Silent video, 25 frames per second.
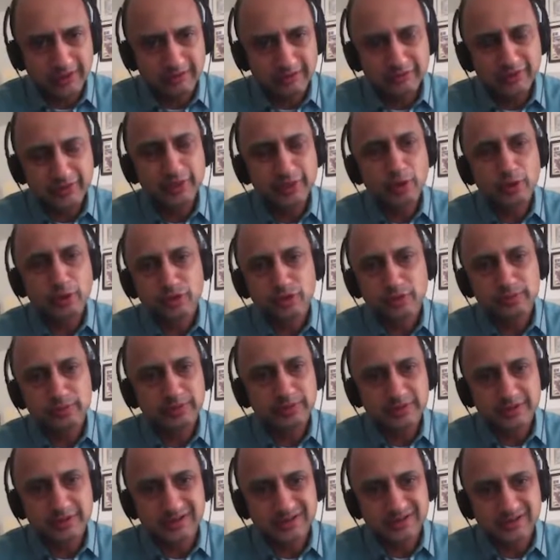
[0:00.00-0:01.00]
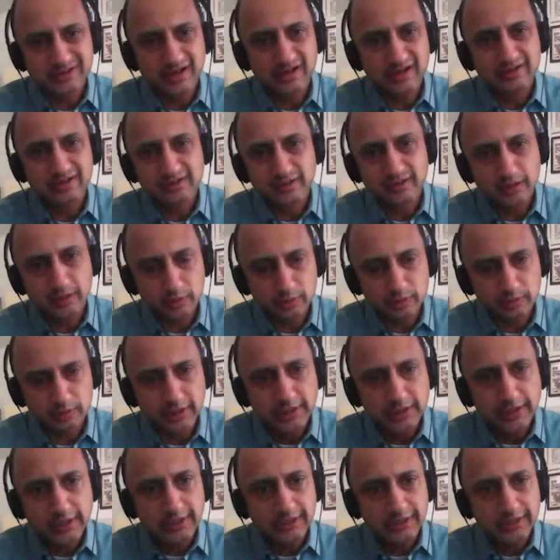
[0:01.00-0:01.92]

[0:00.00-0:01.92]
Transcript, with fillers: Every entrepreneur starts out